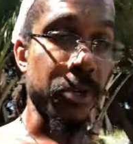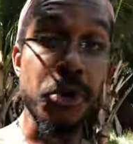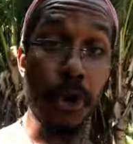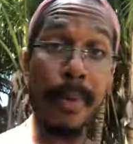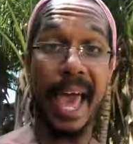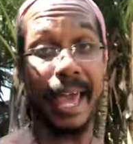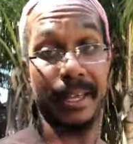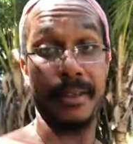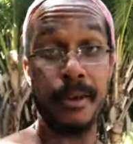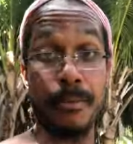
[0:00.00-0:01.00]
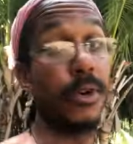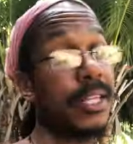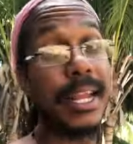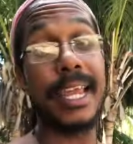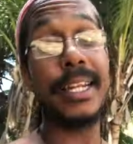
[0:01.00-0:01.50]
your bag. More
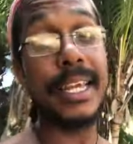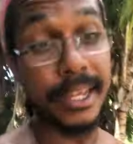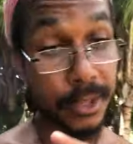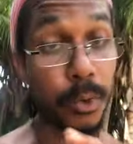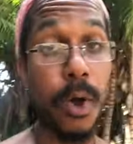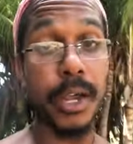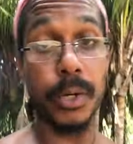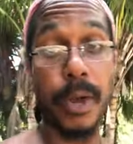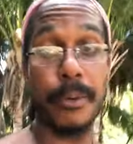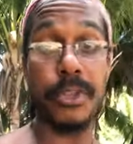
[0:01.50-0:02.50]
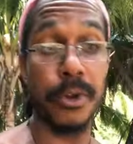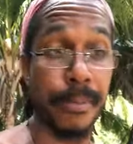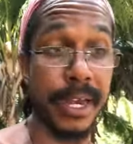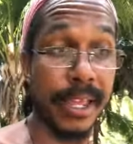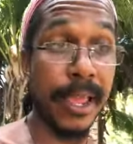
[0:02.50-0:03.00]
than likely, they're walking away with your
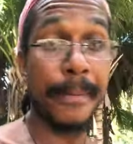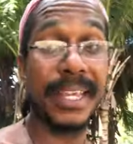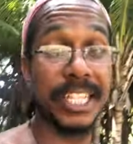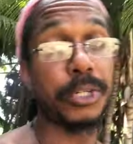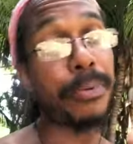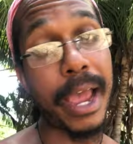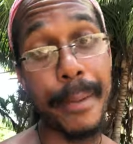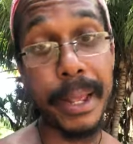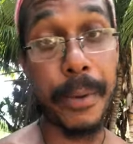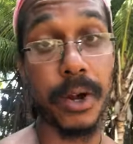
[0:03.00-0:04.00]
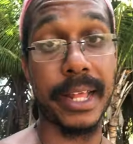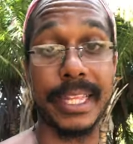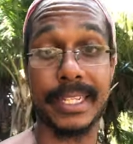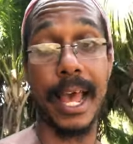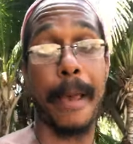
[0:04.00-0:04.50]
money because you probably bought off the
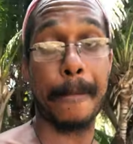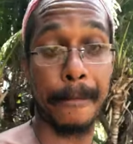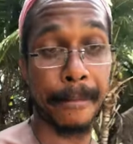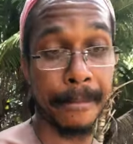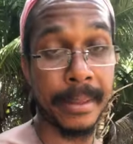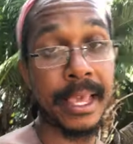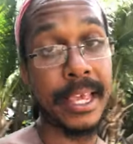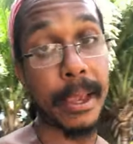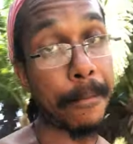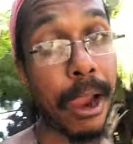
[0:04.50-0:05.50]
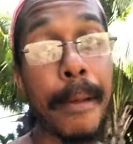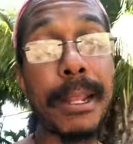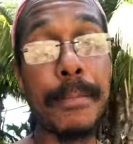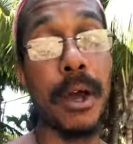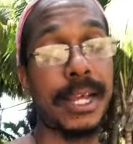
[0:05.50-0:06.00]
top. You probably
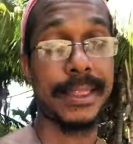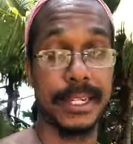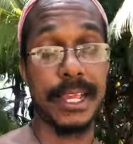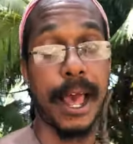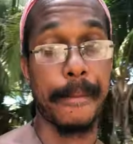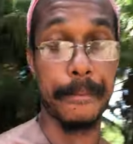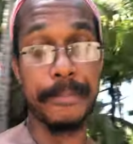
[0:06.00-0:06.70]
bought off the top.